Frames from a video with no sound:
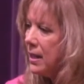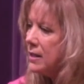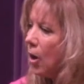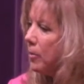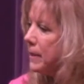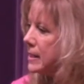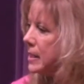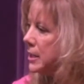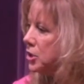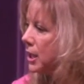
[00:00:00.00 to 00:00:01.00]
Don't be
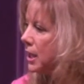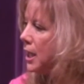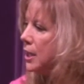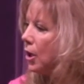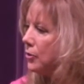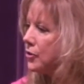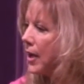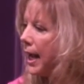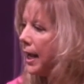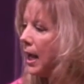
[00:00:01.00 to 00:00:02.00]
stingy. Don't
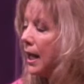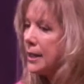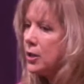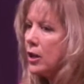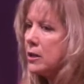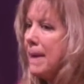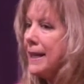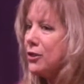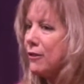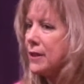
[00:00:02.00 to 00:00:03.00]
say, and I talk to
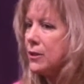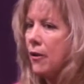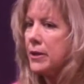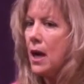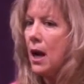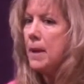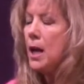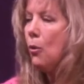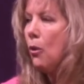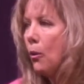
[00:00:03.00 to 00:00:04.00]
maid services all the time,
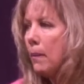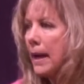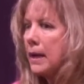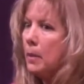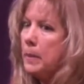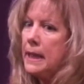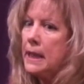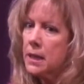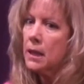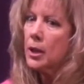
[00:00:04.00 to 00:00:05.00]
well, when my company
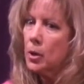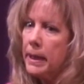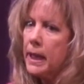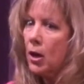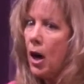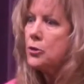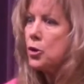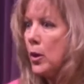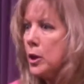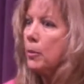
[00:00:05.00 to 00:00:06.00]
gets a little bigger, I'll
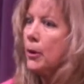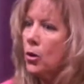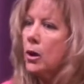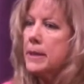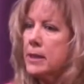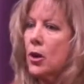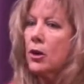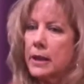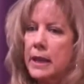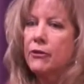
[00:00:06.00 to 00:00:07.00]
join your program and
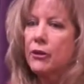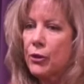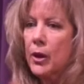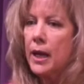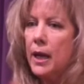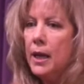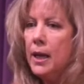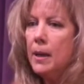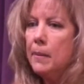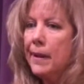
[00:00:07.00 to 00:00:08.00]
start cleaning for free.
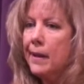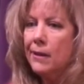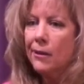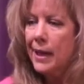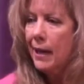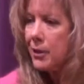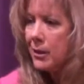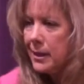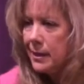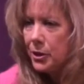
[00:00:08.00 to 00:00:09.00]
Like, you only have to
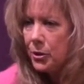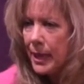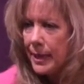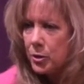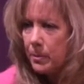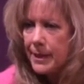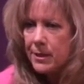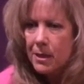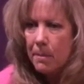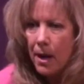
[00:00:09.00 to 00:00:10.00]
clean 2 cancer
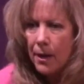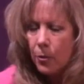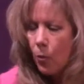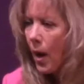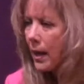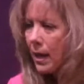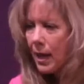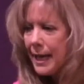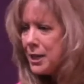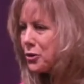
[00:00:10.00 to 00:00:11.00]
patients a month. What
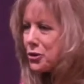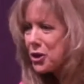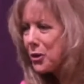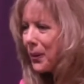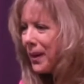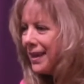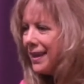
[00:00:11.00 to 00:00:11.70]
hinders you?